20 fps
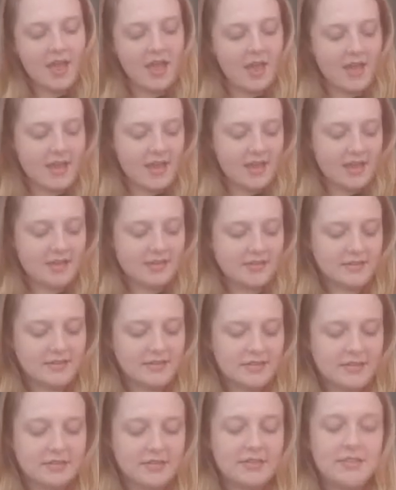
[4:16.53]

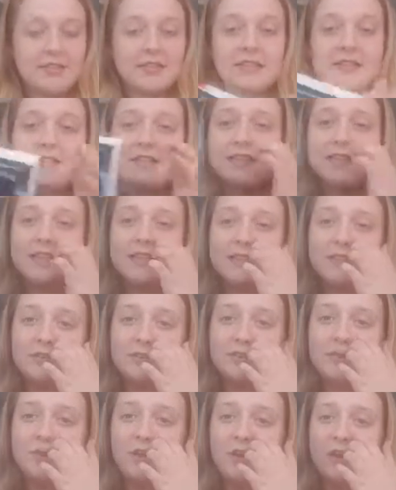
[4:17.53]
and Six
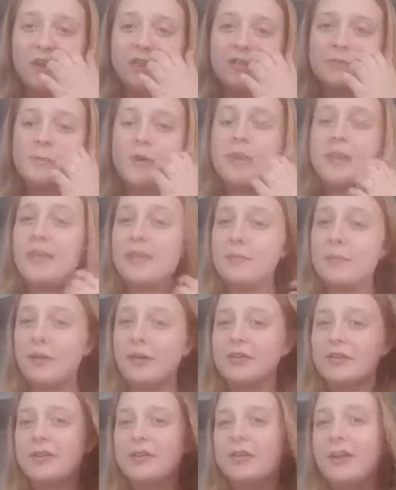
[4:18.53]
of Crows by Leigh
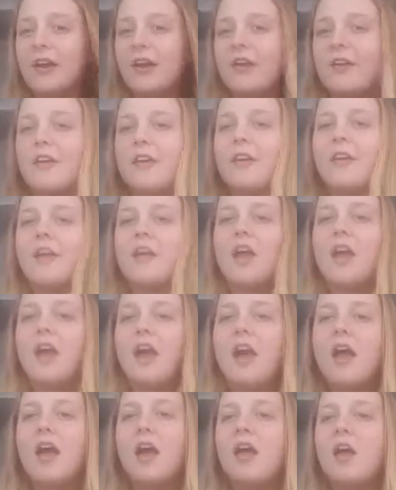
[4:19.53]
Bardugo.
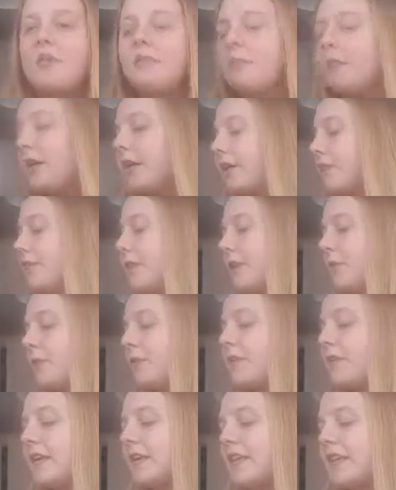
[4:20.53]
I really
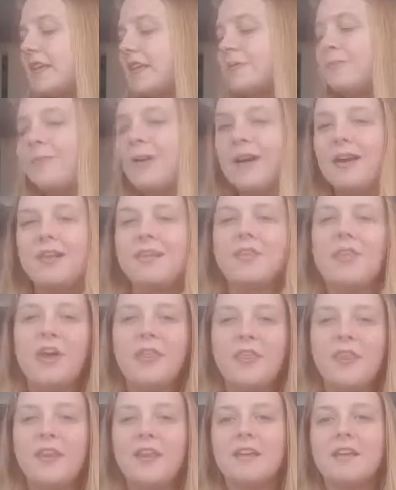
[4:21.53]
want to read these, but
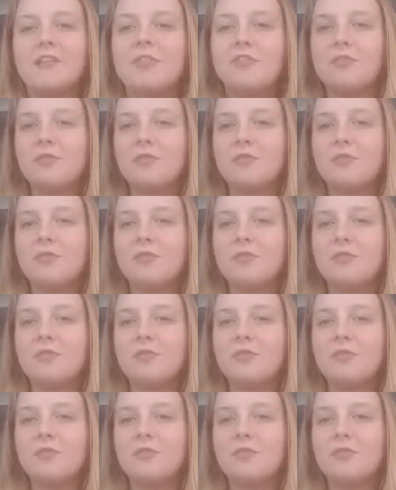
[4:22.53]
I think